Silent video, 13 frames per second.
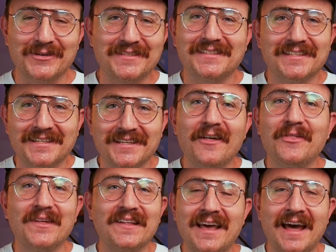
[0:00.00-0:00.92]
There's
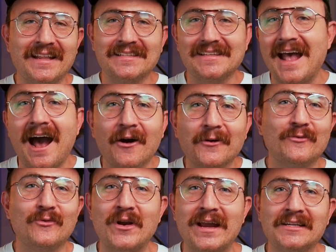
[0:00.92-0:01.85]
nothing that is out
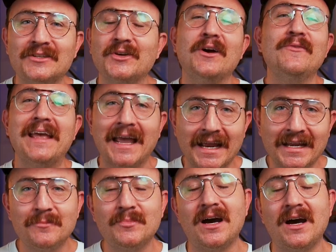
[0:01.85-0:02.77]
of range of
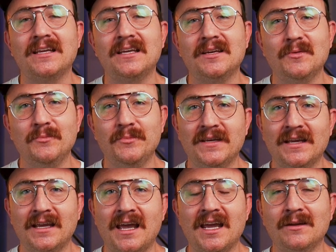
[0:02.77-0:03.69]
anybody
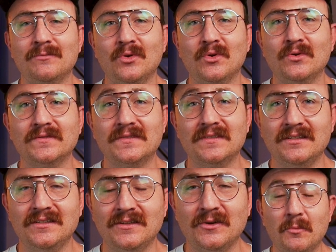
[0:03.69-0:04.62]
being able to
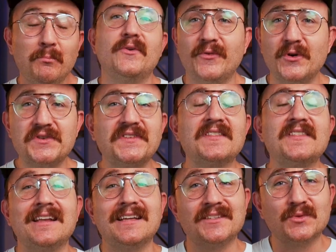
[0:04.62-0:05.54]
do. The first thing
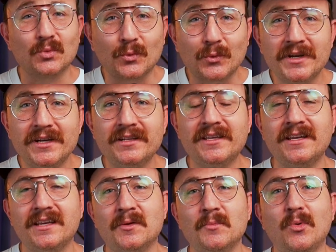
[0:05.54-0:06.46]
that is
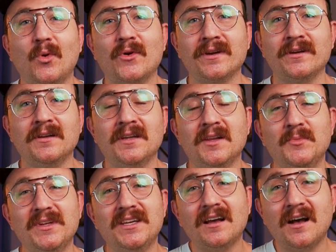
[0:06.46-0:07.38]
really important in
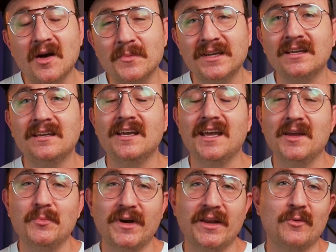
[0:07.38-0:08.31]
becoming a
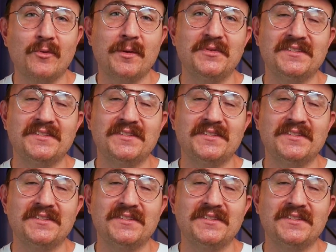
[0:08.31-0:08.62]
better web